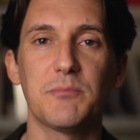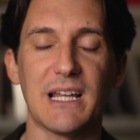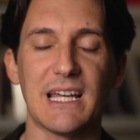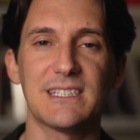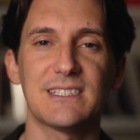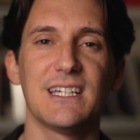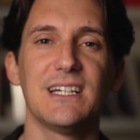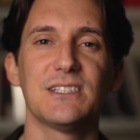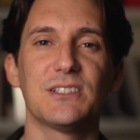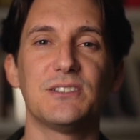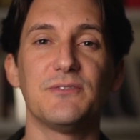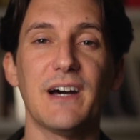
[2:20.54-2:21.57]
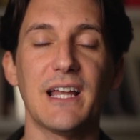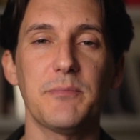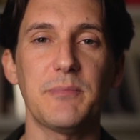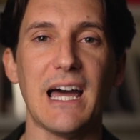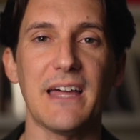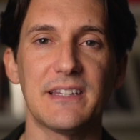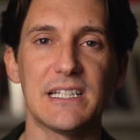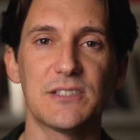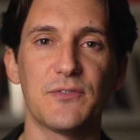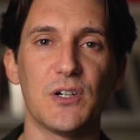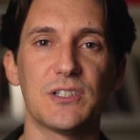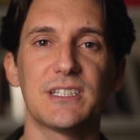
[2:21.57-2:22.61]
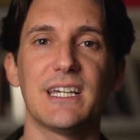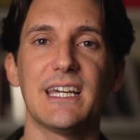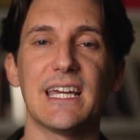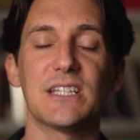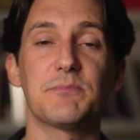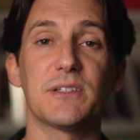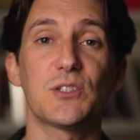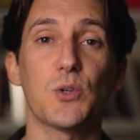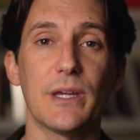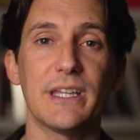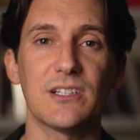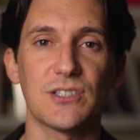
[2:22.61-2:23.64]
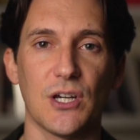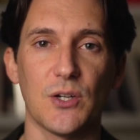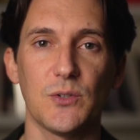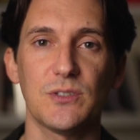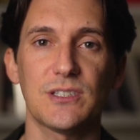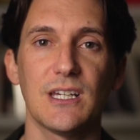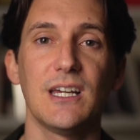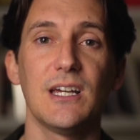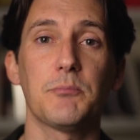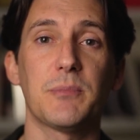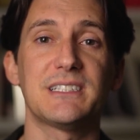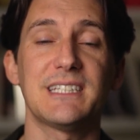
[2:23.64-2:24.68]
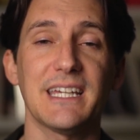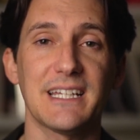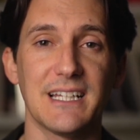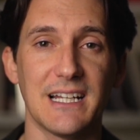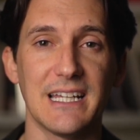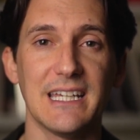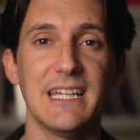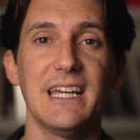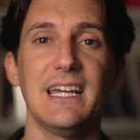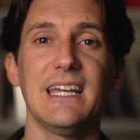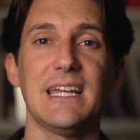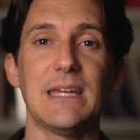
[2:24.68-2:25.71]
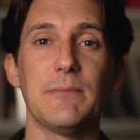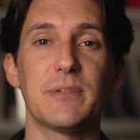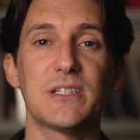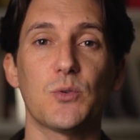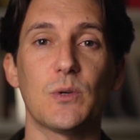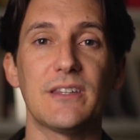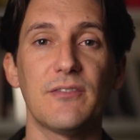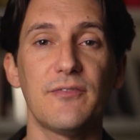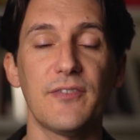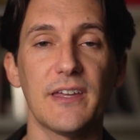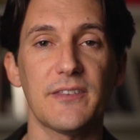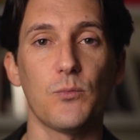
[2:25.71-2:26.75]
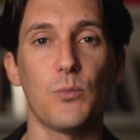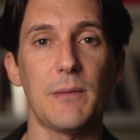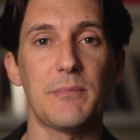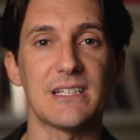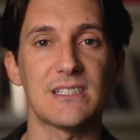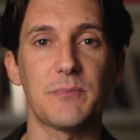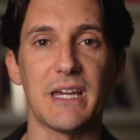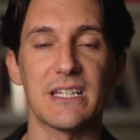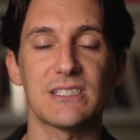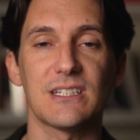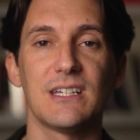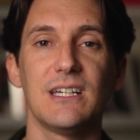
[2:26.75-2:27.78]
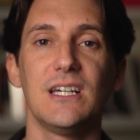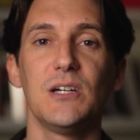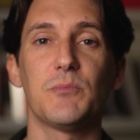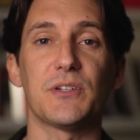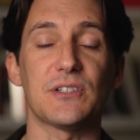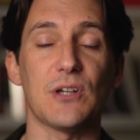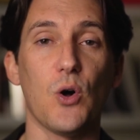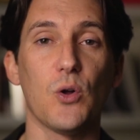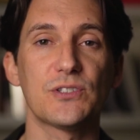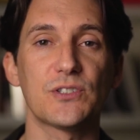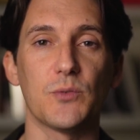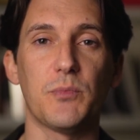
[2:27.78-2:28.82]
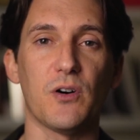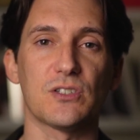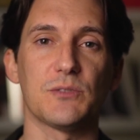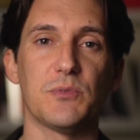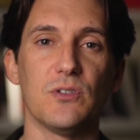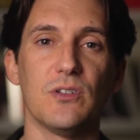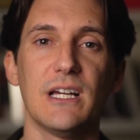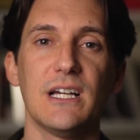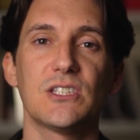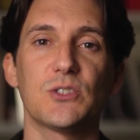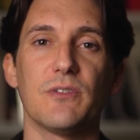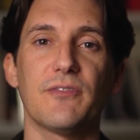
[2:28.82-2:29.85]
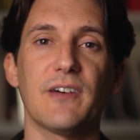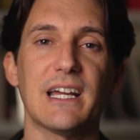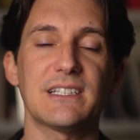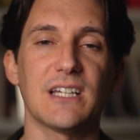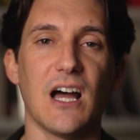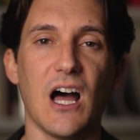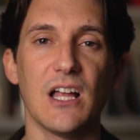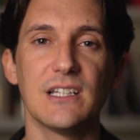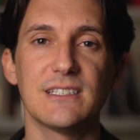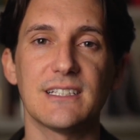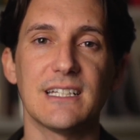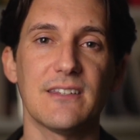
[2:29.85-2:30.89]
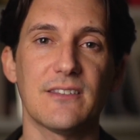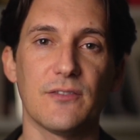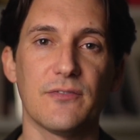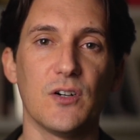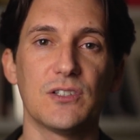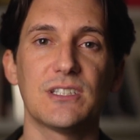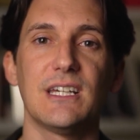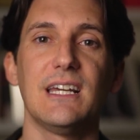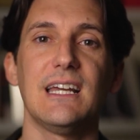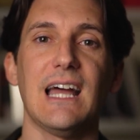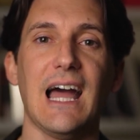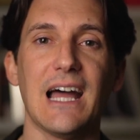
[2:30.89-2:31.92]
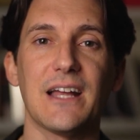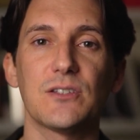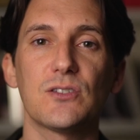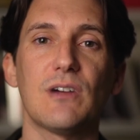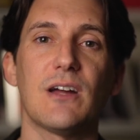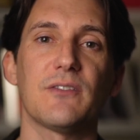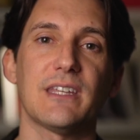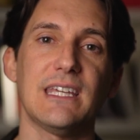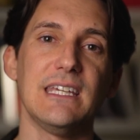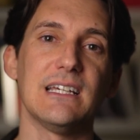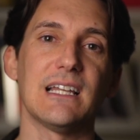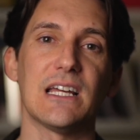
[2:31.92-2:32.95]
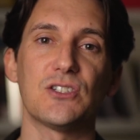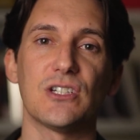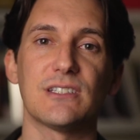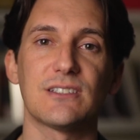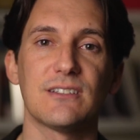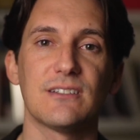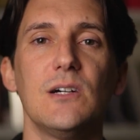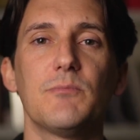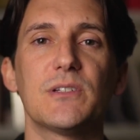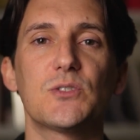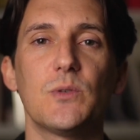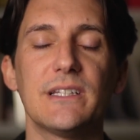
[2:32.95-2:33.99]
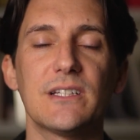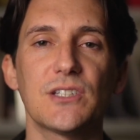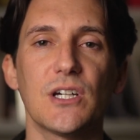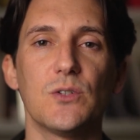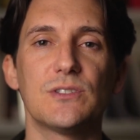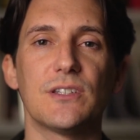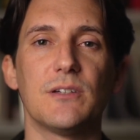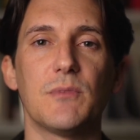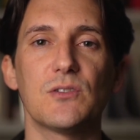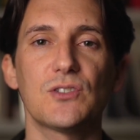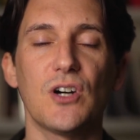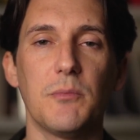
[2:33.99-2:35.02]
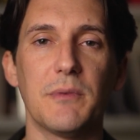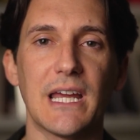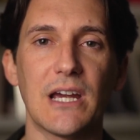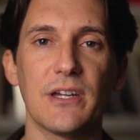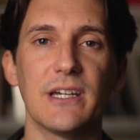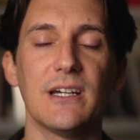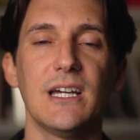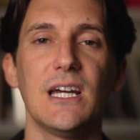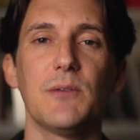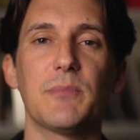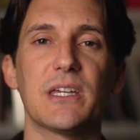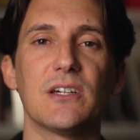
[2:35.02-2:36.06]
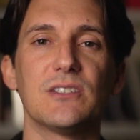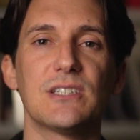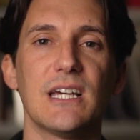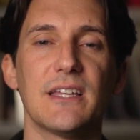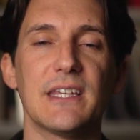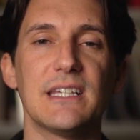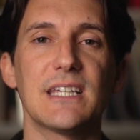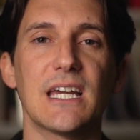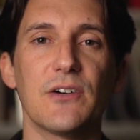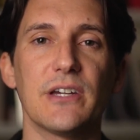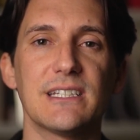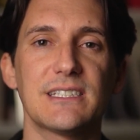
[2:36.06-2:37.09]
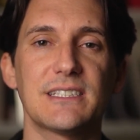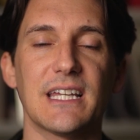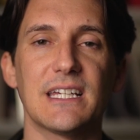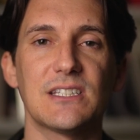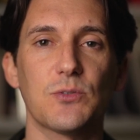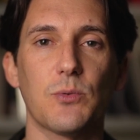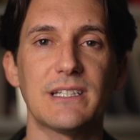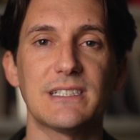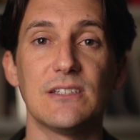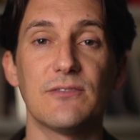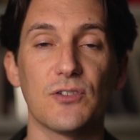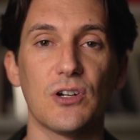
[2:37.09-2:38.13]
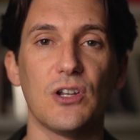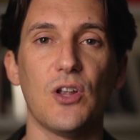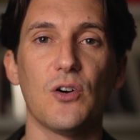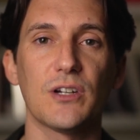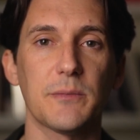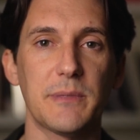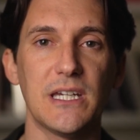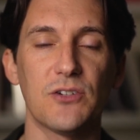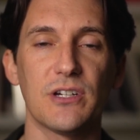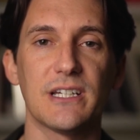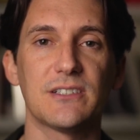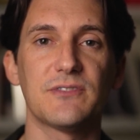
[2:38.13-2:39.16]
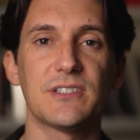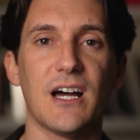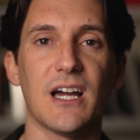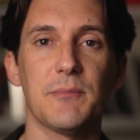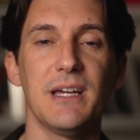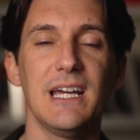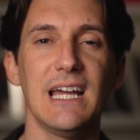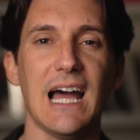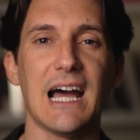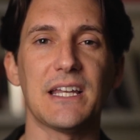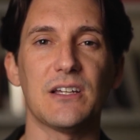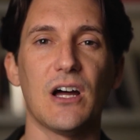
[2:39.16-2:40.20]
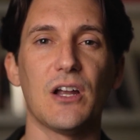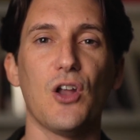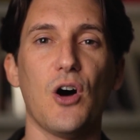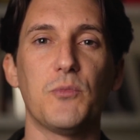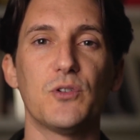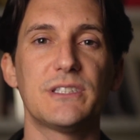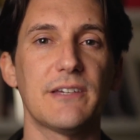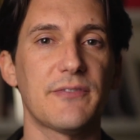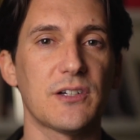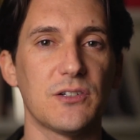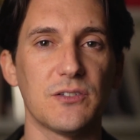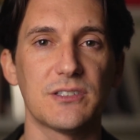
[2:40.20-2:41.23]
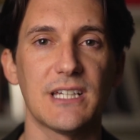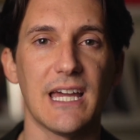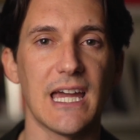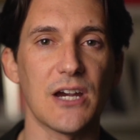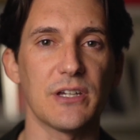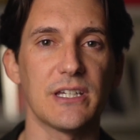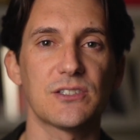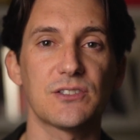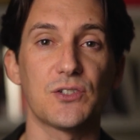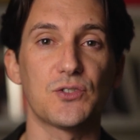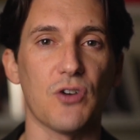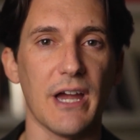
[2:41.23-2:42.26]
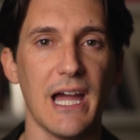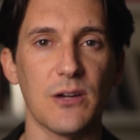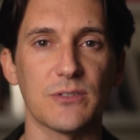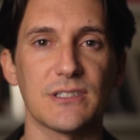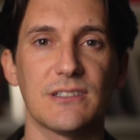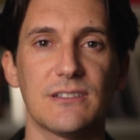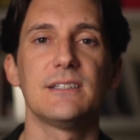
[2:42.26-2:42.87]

place to develop athlete's foot is between the toes, particularly in between the fifth webbing space, but it's also possible to infect underneath the foot and around the heel edges. Between the toes are the most common area because these areas stay sweaty for a longer period of time and a lot more difficult areas to dry out.